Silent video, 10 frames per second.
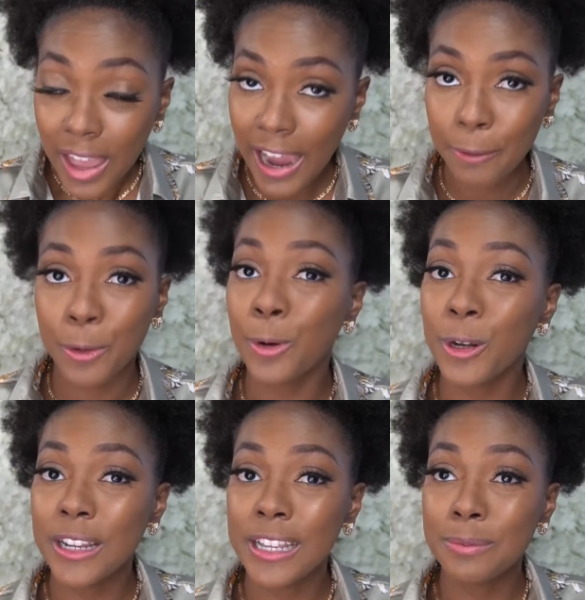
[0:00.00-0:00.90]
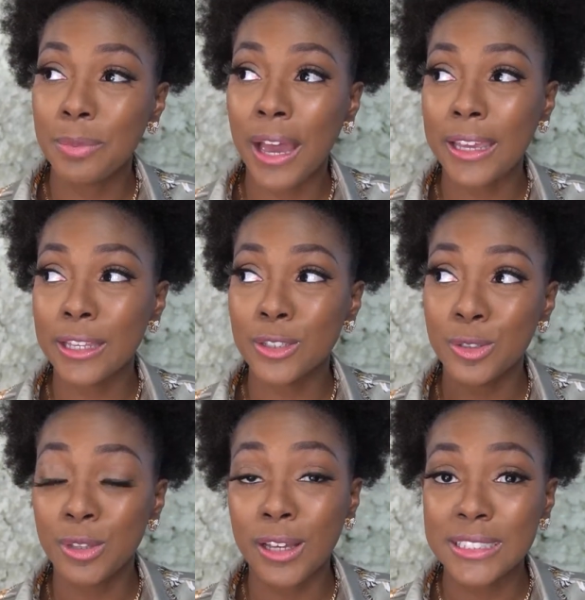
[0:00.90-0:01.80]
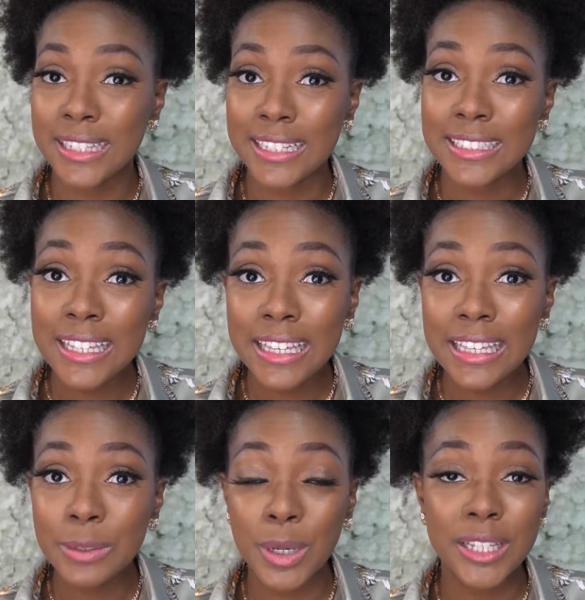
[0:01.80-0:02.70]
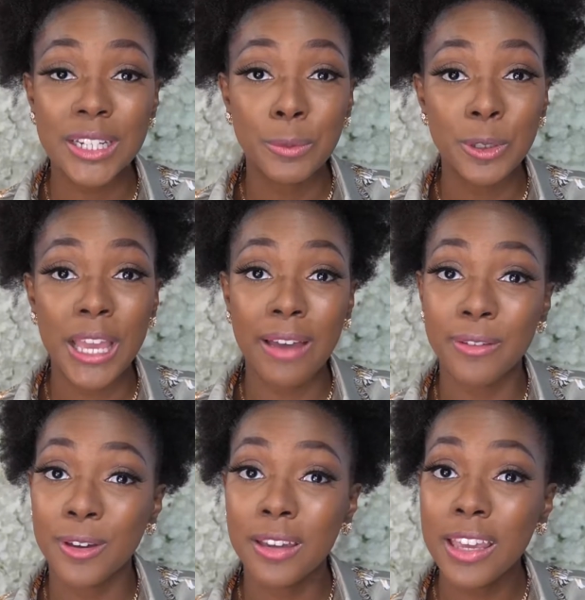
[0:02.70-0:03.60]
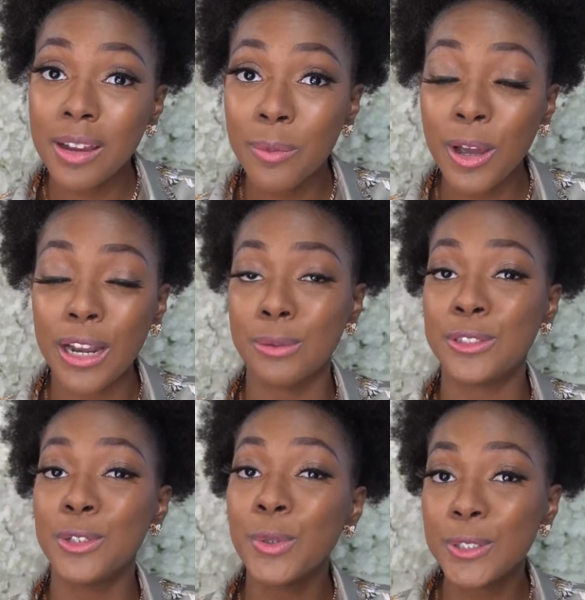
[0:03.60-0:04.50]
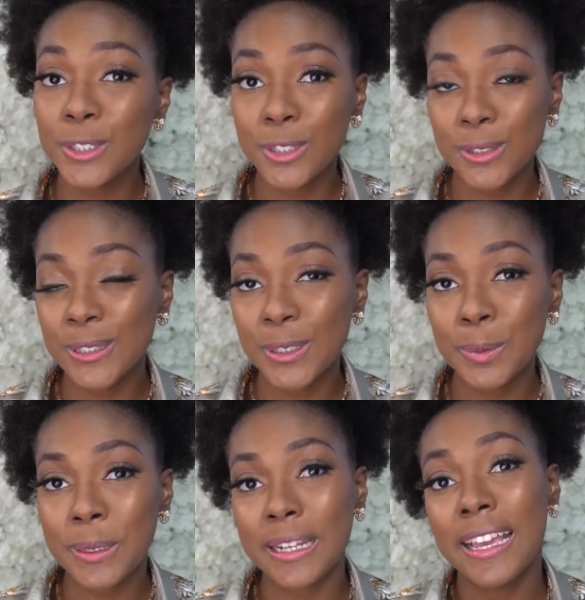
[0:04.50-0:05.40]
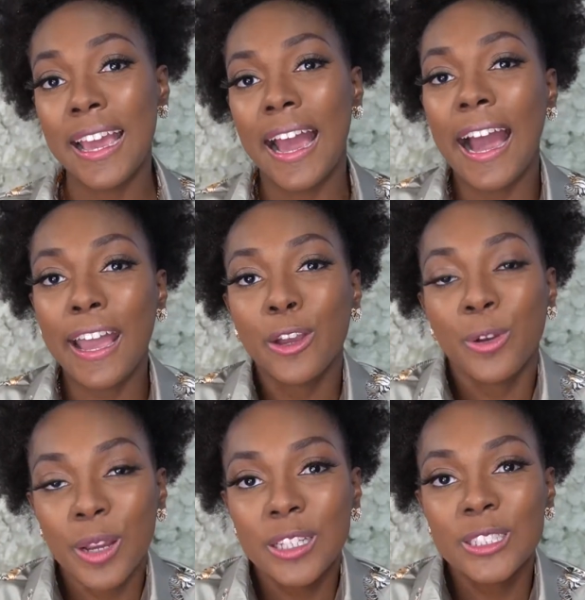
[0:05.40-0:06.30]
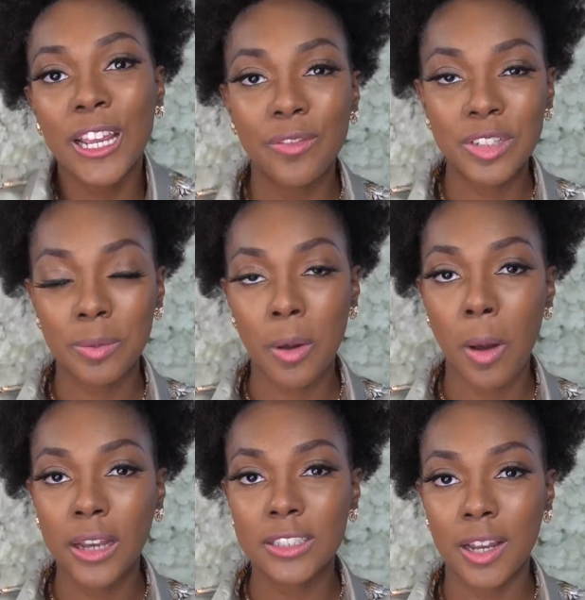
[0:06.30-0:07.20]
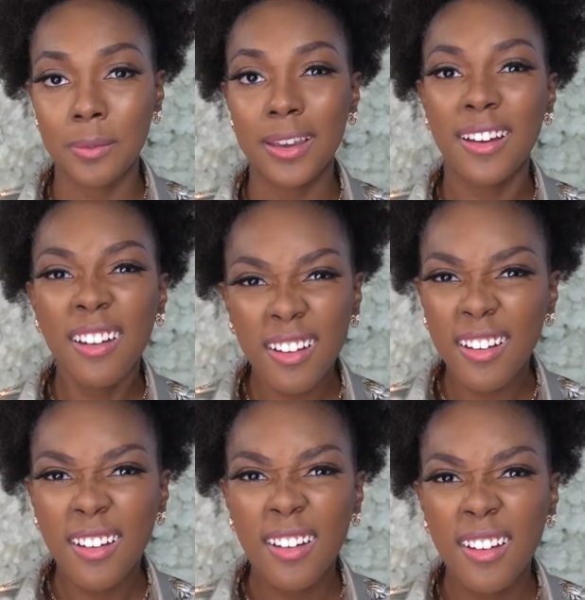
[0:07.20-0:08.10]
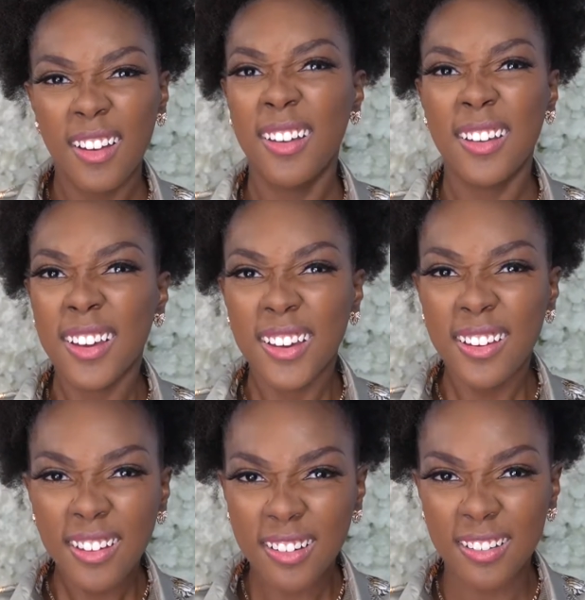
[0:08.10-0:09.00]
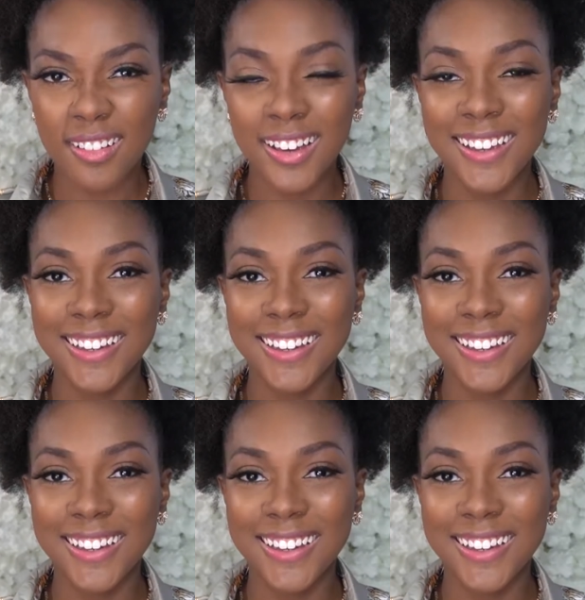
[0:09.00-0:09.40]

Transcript: I recorded it back in 2019 when I didn't really have a good camera and I was newer to YouTube, and I cringe every time I watch it. I'm like, oh.